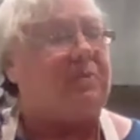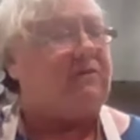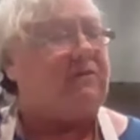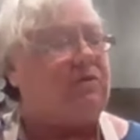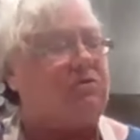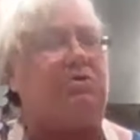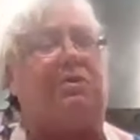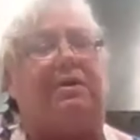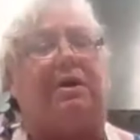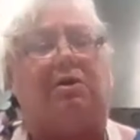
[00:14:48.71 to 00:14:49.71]
um, for
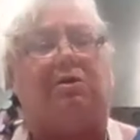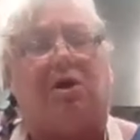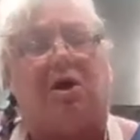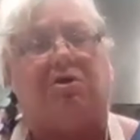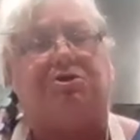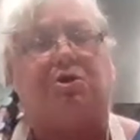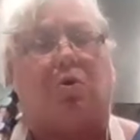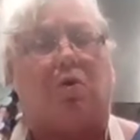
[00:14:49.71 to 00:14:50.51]
the size that we do.